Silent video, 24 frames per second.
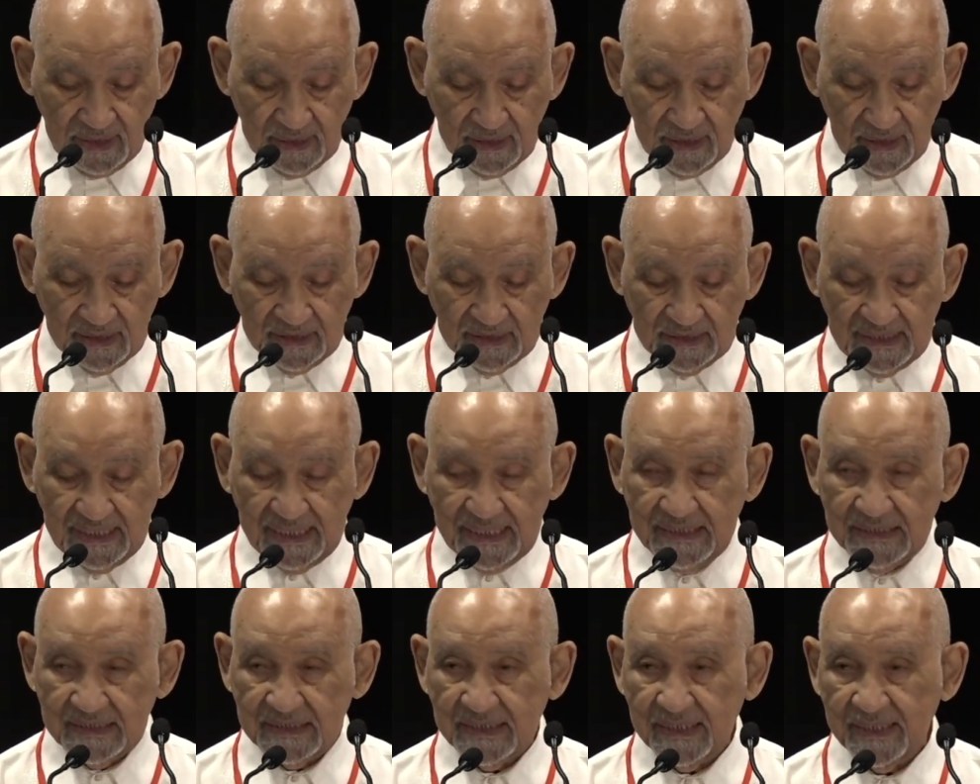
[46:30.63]
the
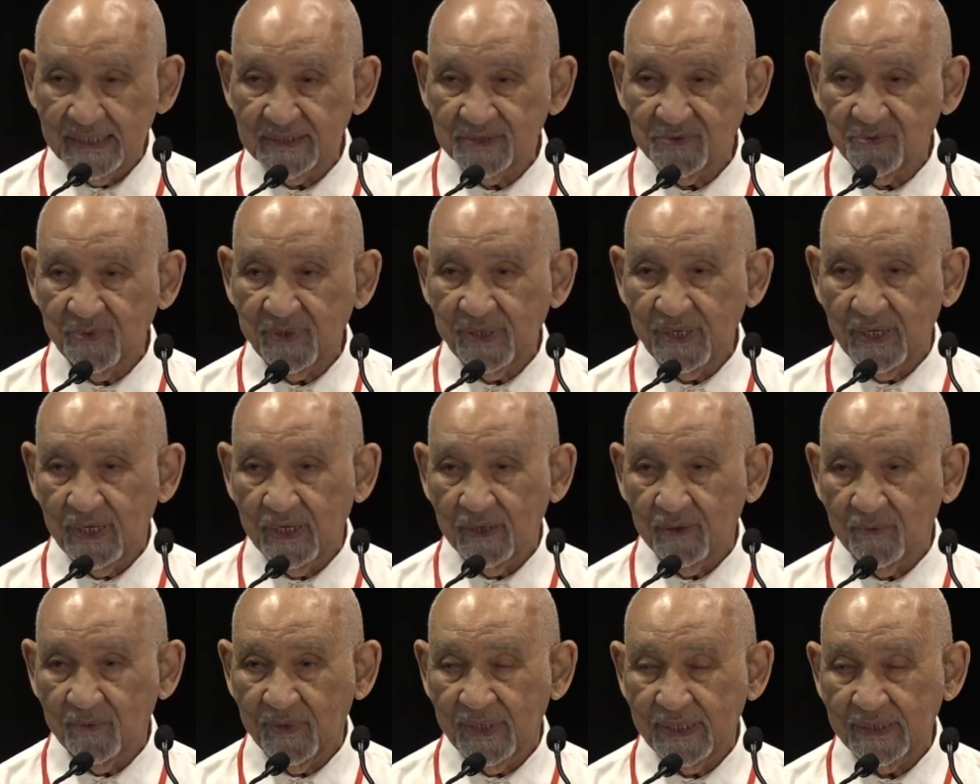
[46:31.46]
state says we
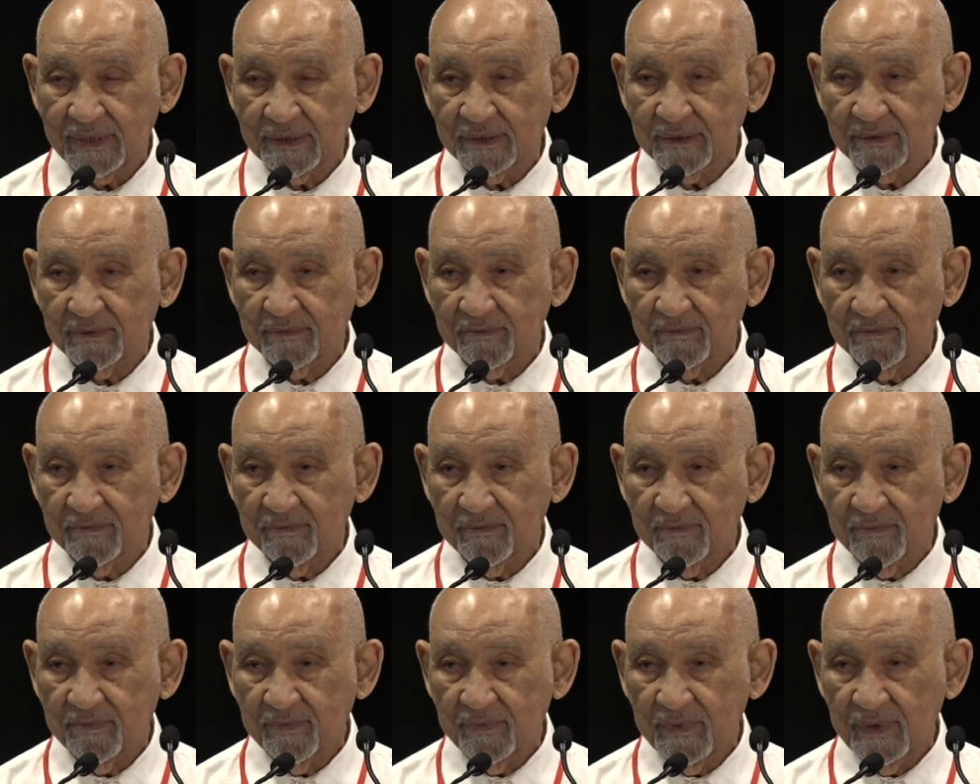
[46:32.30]
are what?
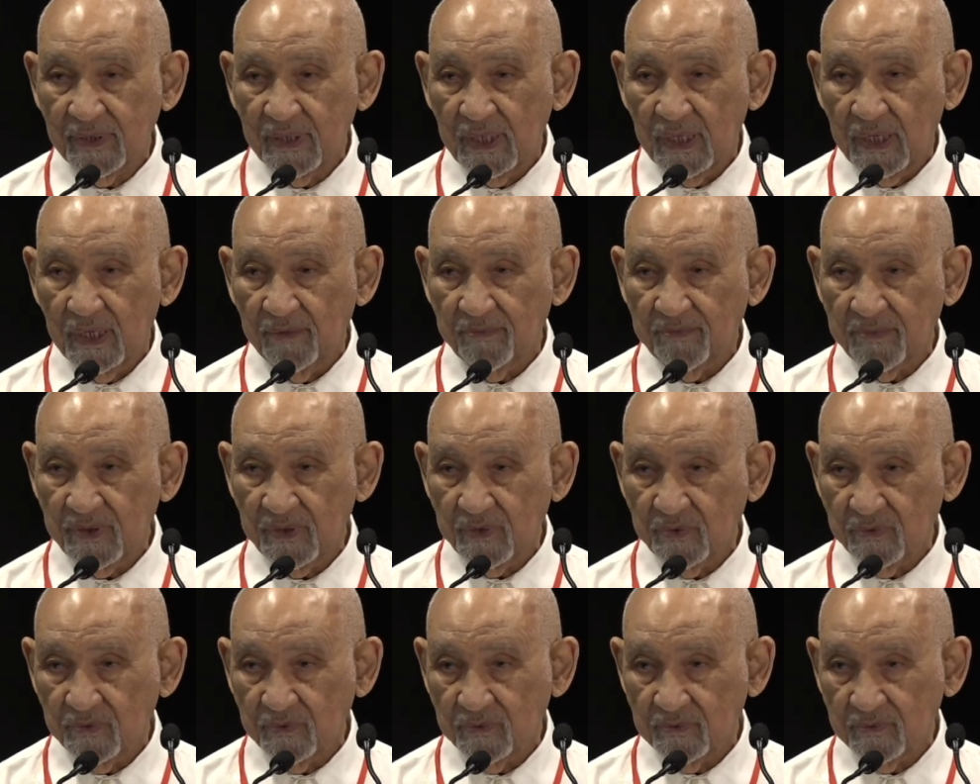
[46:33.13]

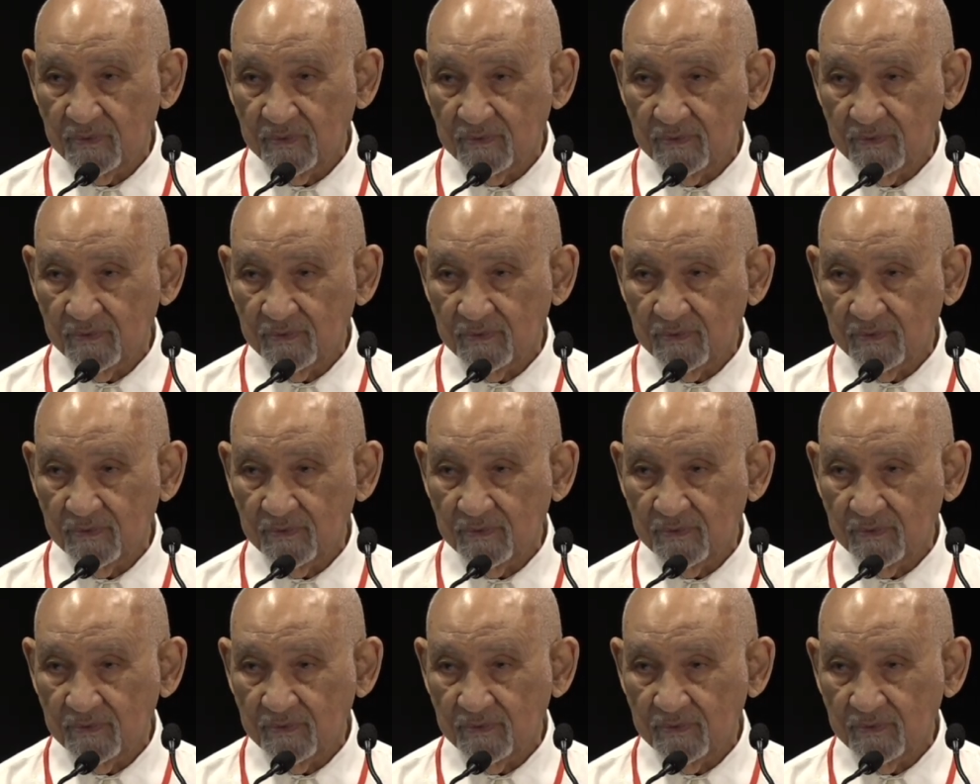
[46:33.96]
Immune.